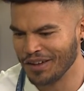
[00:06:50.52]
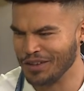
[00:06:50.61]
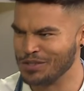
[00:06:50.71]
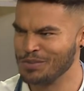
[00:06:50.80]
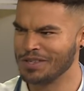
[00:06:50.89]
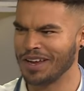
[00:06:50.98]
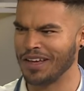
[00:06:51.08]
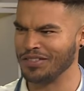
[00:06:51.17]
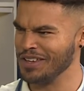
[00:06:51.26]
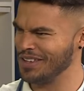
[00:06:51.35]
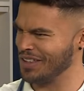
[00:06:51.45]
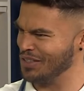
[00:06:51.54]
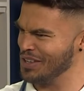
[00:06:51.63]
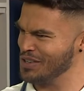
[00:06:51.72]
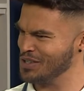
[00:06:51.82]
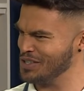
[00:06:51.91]
Okay, it seems like I think I
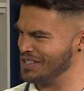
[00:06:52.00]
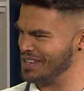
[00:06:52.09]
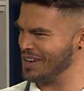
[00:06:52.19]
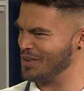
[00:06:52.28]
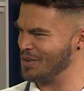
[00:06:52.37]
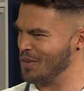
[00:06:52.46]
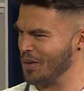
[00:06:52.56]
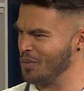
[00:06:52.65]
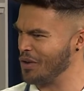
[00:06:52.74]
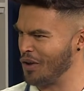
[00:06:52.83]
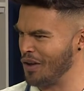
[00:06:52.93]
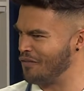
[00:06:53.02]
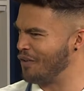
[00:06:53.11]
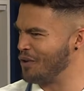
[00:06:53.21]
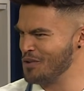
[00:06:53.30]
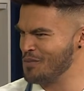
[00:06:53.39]
think she said uh, uh we on our
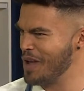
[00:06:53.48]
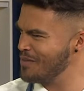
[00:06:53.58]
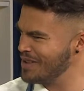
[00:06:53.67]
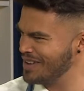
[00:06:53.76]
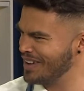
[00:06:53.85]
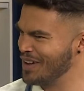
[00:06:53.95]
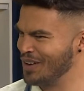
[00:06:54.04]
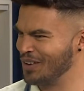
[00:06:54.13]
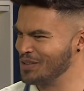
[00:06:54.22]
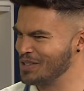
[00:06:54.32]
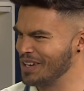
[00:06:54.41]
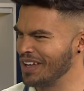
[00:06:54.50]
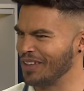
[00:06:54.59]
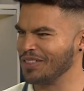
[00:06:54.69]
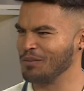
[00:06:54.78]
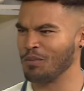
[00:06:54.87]
phone maybe no
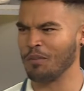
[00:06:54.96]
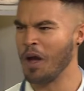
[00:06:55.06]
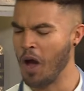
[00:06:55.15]
cheating. I think